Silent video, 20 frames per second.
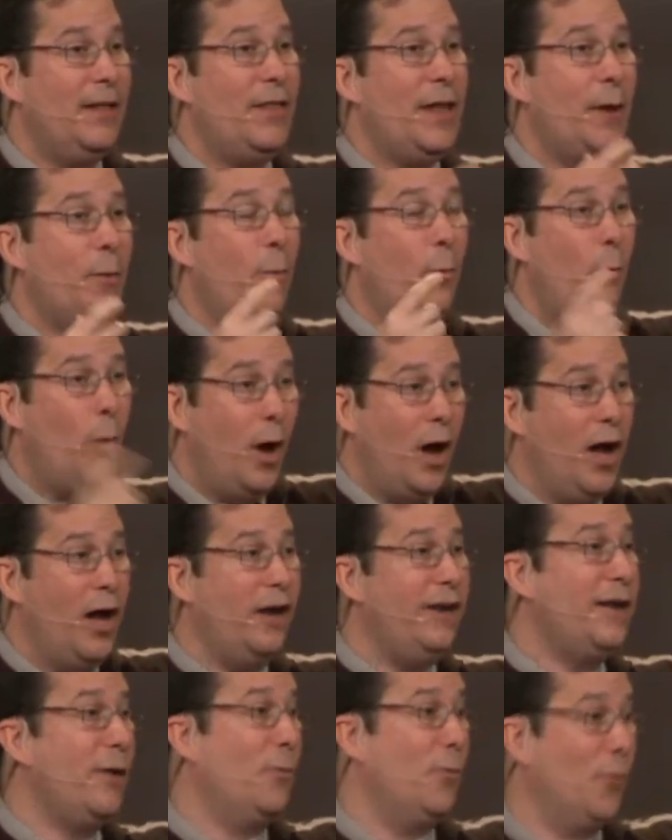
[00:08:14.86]
that
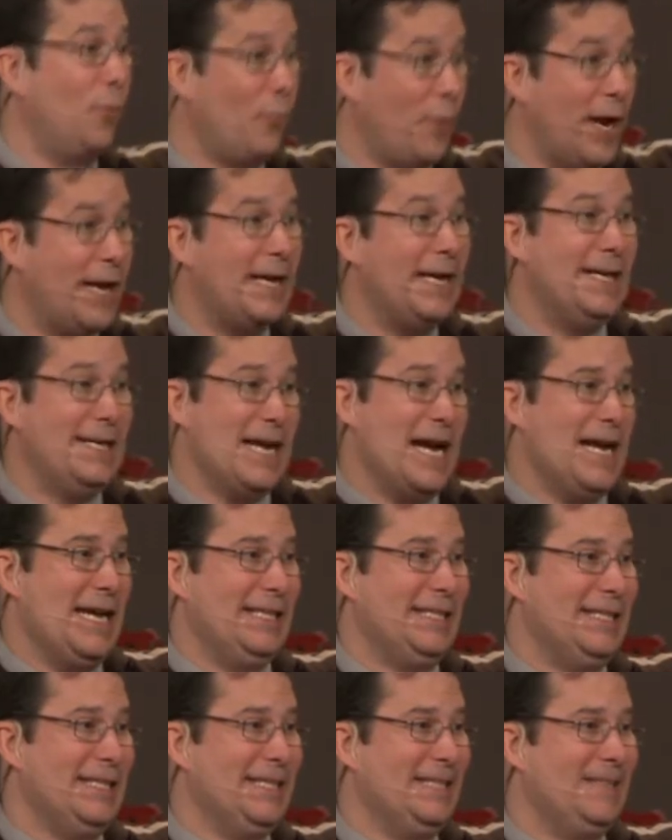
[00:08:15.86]
one, that will
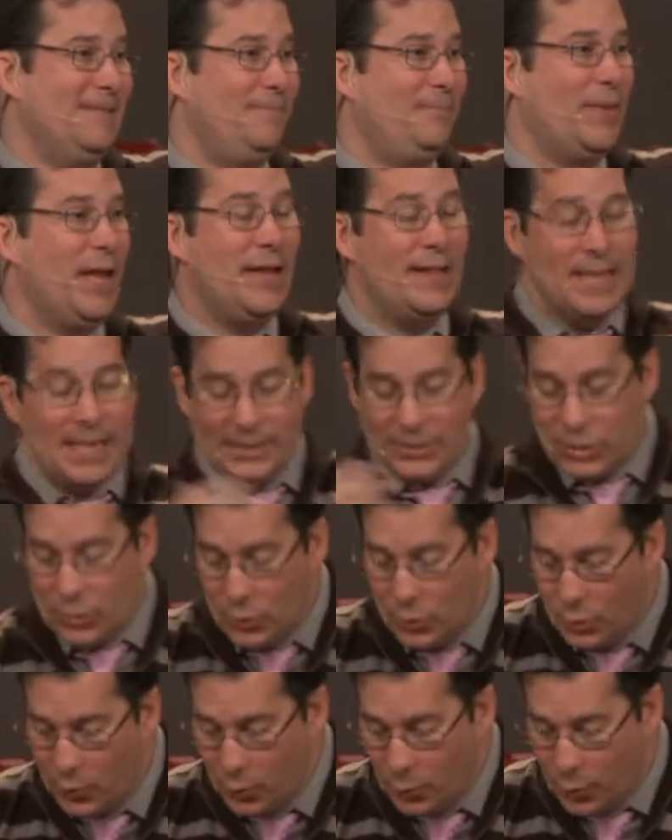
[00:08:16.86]
recognize it, and that
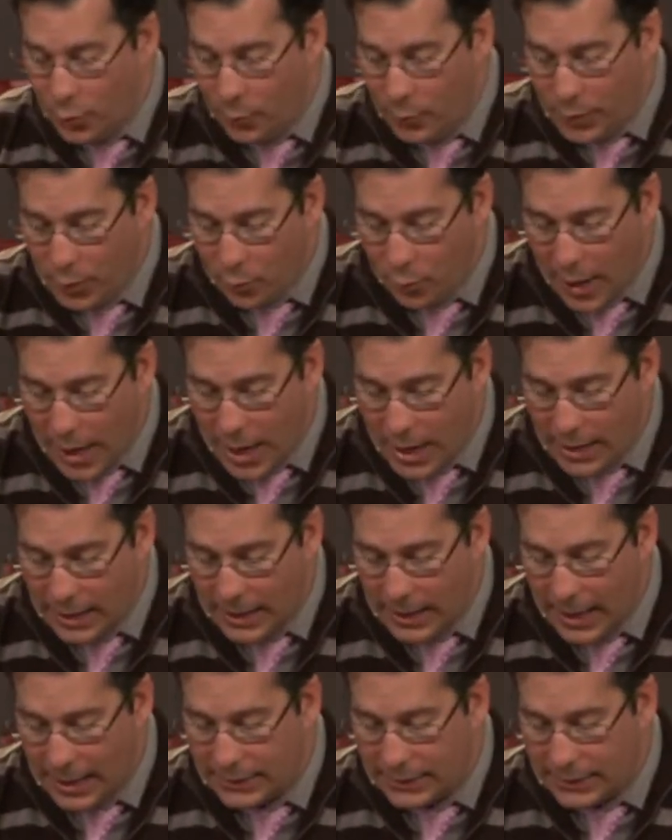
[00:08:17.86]
2 we'll be ready.